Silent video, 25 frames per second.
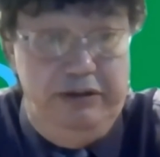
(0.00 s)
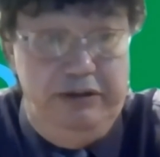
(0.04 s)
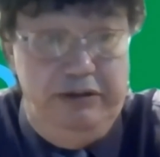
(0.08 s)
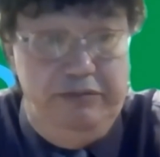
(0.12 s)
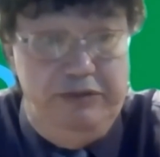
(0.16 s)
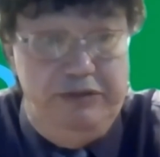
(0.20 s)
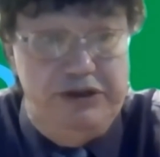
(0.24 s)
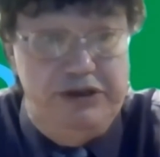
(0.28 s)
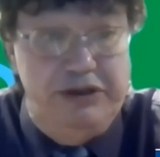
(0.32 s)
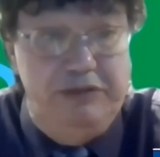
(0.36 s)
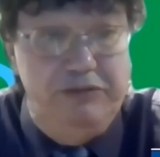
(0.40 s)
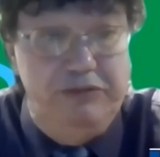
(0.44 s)

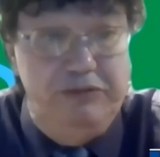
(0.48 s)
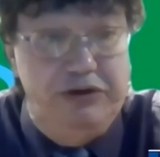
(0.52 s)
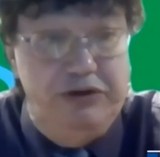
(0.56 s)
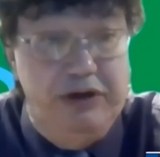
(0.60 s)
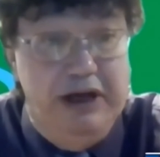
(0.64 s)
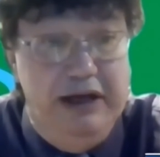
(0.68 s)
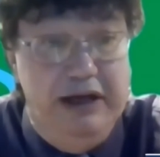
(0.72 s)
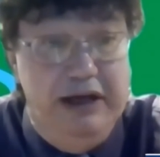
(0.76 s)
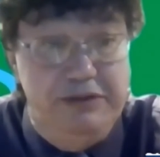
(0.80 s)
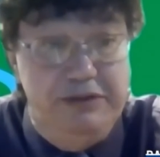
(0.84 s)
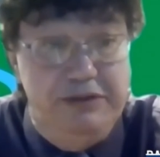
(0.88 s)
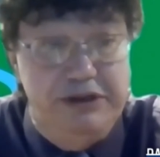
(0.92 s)
And um, some
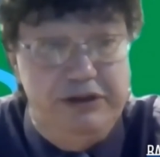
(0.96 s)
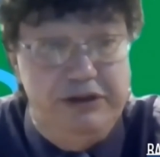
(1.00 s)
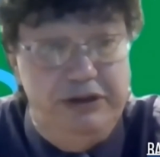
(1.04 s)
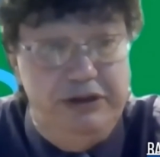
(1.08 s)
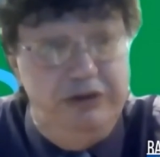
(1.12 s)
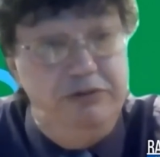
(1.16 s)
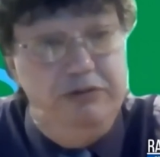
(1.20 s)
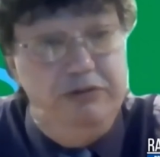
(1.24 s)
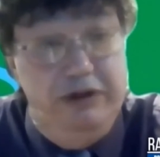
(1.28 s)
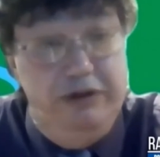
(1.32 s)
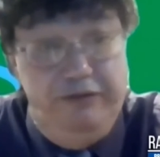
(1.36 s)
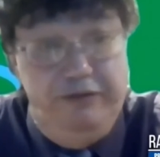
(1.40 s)
tribes
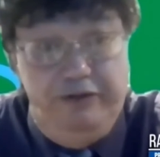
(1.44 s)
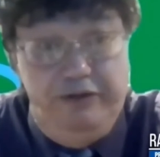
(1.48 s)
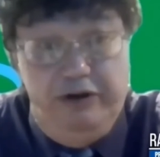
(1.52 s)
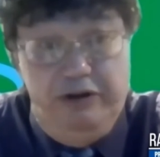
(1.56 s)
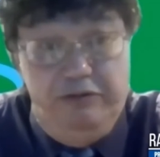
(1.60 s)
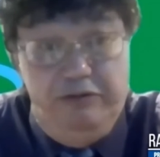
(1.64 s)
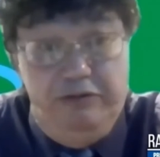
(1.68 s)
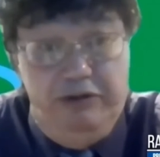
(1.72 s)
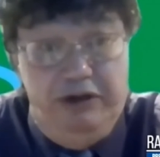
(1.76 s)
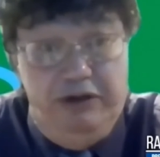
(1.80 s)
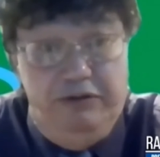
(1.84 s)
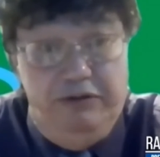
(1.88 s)
do
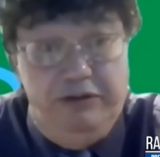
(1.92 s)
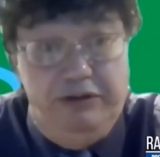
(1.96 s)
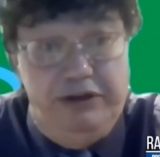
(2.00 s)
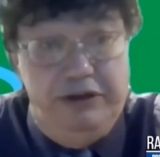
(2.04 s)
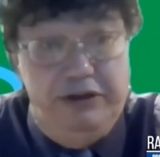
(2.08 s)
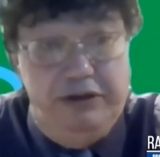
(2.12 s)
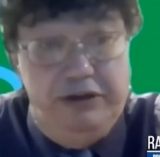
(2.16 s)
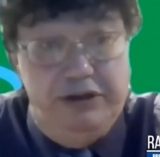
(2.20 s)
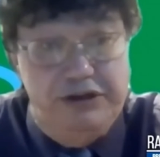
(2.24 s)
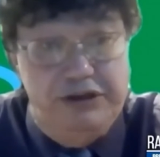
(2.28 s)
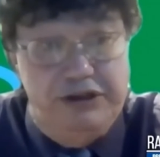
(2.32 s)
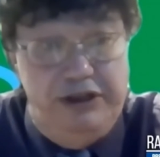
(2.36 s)
very well with
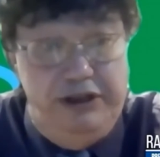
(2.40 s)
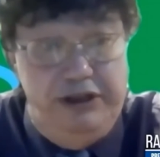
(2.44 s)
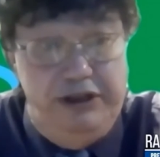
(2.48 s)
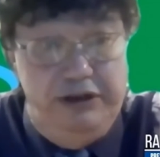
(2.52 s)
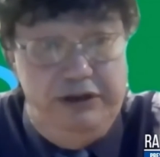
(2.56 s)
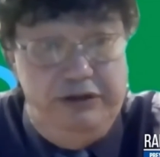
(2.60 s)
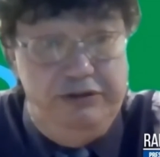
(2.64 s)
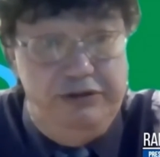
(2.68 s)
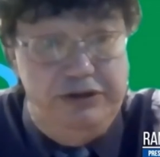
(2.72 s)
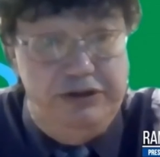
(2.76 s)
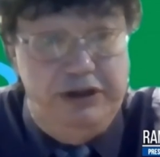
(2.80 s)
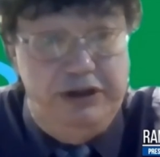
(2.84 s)
their
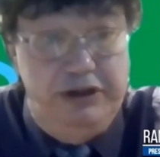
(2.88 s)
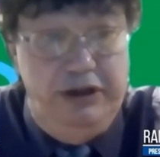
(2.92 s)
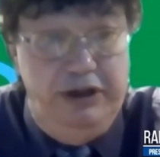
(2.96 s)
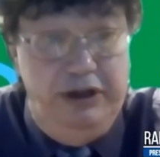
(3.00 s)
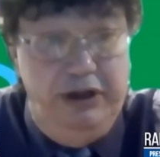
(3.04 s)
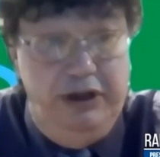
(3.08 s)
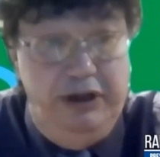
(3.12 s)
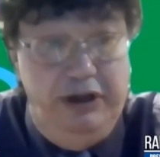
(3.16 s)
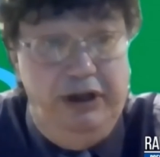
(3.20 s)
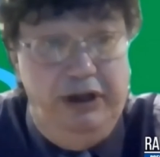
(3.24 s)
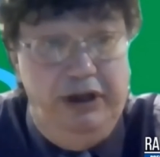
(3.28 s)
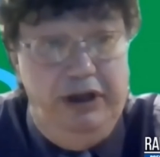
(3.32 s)
casinos,
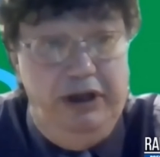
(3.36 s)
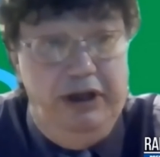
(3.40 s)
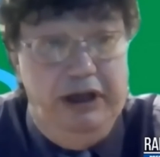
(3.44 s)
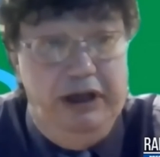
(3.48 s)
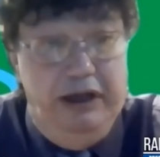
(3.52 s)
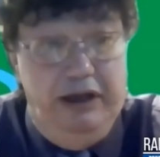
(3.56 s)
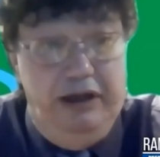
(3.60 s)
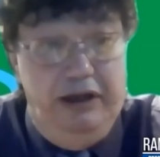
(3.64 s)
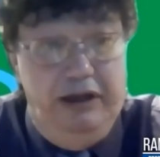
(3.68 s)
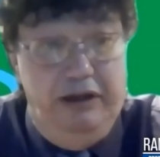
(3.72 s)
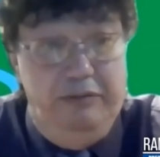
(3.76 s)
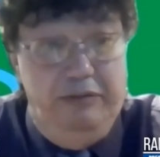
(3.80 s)

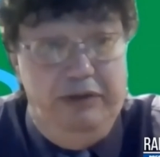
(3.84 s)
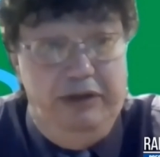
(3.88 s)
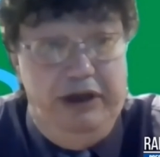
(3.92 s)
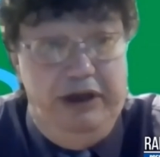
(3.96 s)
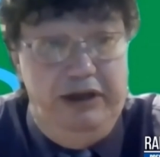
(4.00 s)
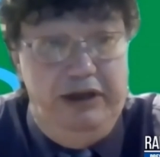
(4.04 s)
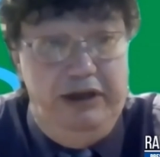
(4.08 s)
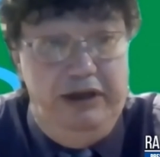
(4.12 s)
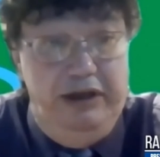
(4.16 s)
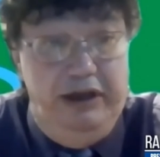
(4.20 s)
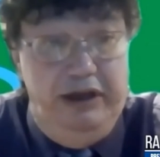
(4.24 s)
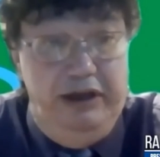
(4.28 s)
um,
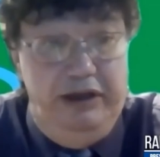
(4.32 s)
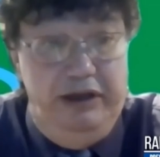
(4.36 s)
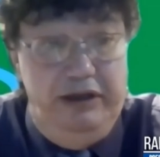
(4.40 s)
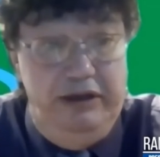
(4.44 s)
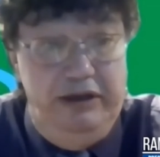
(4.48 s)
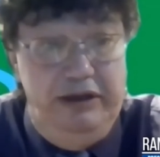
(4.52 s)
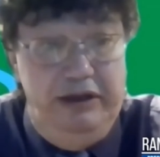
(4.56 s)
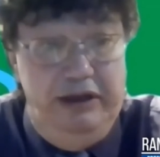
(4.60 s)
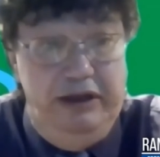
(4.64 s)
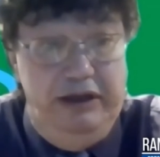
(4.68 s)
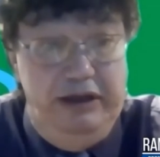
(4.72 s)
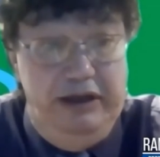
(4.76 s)
and
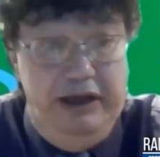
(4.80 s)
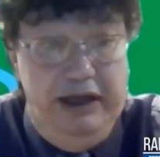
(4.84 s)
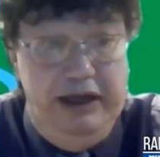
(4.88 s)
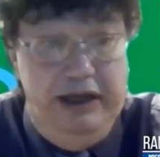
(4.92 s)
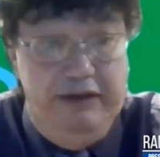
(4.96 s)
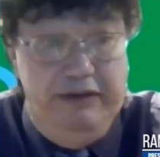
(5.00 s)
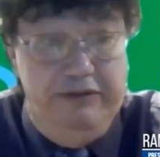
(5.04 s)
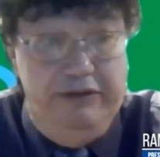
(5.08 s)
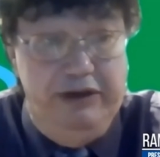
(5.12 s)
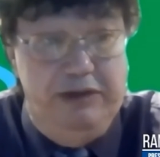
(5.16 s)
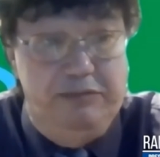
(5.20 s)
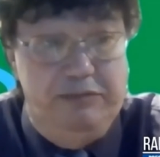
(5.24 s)
and and they
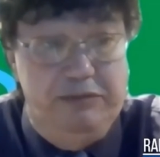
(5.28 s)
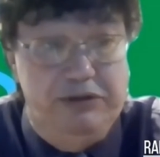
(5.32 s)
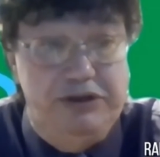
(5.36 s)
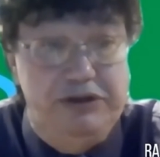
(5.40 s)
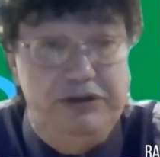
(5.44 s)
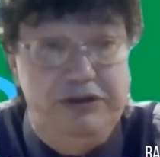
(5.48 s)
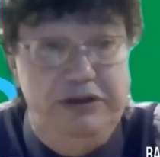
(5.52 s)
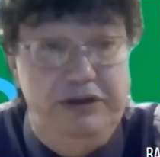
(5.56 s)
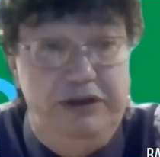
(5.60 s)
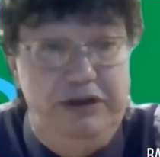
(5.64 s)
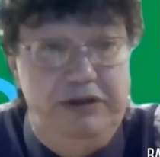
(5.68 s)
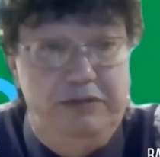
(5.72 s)
have the
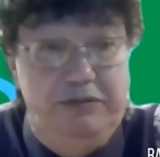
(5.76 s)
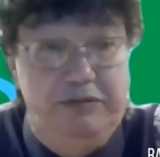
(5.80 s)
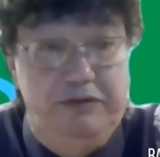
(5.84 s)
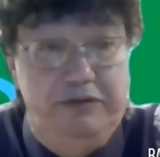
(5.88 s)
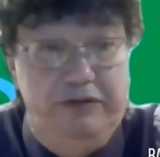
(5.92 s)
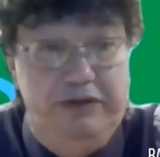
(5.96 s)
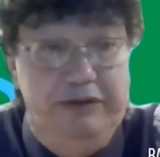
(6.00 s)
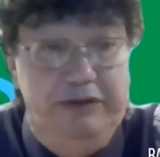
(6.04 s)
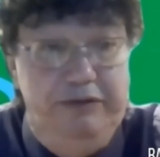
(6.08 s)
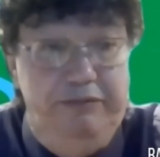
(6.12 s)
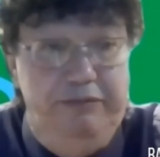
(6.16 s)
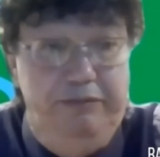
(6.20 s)
opportunity to
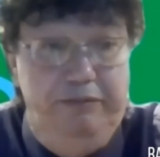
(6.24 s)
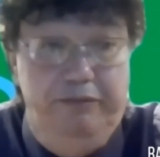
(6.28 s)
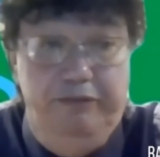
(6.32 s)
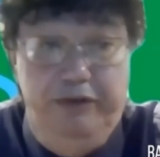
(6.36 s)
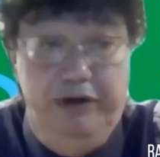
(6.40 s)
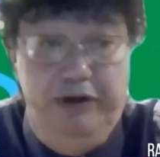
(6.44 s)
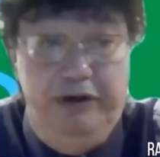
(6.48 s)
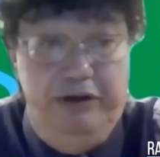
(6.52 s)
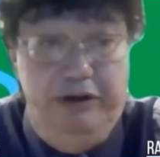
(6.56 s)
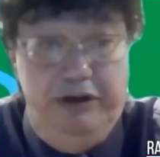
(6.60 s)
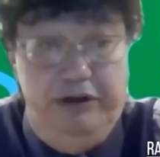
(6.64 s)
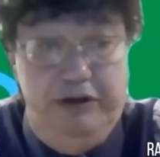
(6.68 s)
provide
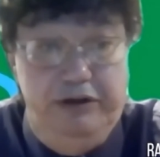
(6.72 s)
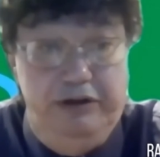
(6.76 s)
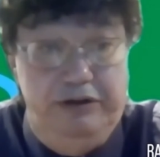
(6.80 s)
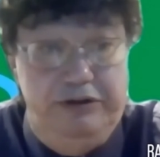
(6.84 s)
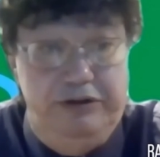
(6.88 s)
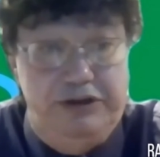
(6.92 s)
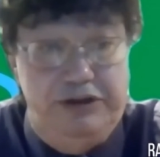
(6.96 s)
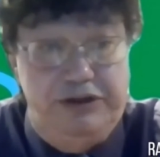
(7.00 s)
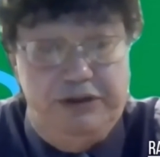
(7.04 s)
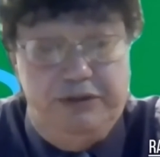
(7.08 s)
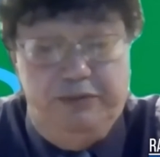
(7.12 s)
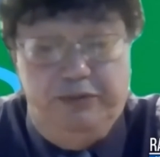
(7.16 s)
very
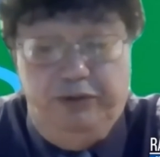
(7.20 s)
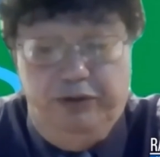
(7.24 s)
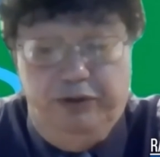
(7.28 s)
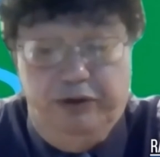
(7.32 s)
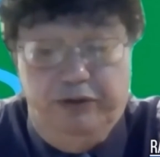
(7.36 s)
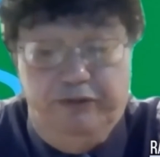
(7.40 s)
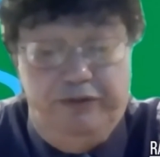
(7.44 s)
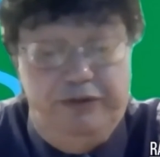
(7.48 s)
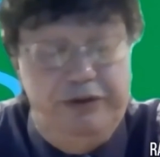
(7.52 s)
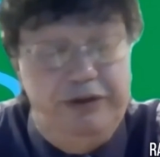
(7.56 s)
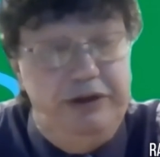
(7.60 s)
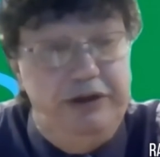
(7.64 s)
good
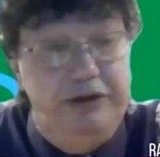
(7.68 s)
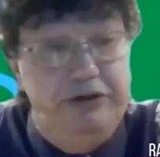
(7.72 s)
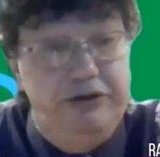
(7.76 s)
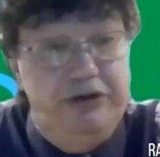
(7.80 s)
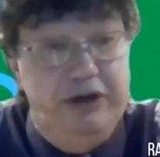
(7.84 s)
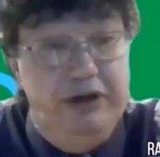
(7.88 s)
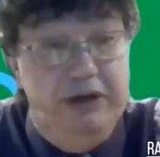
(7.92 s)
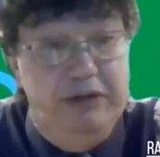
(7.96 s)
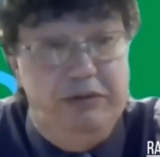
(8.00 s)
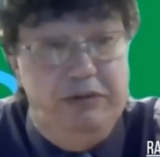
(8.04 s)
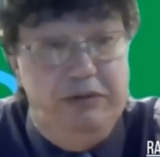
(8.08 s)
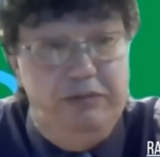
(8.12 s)
support for their
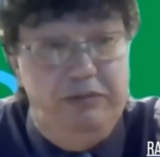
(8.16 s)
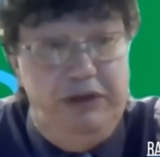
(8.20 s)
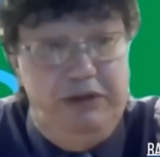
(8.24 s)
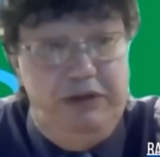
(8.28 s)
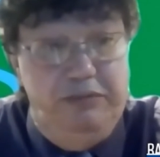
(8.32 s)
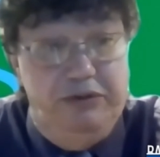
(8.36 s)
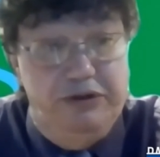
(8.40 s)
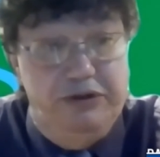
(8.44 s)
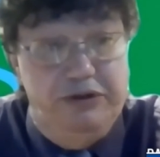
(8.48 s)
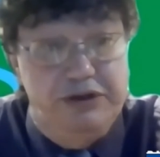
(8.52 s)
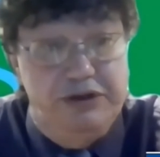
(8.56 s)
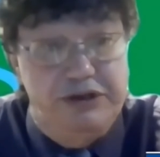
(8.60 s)
tribal
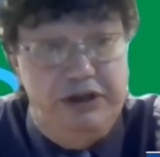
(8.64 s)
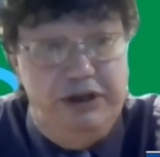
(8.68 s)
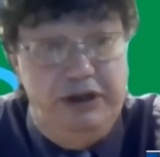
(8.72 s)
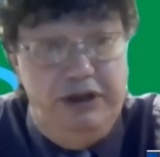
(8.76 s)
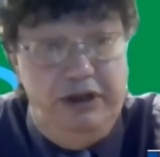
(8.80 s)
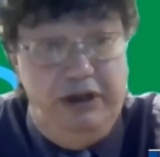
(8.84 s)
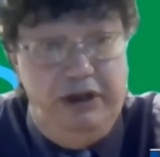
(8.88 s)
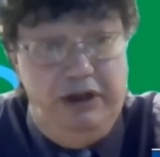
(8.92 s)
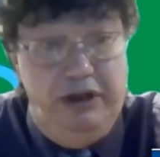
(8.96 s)
members.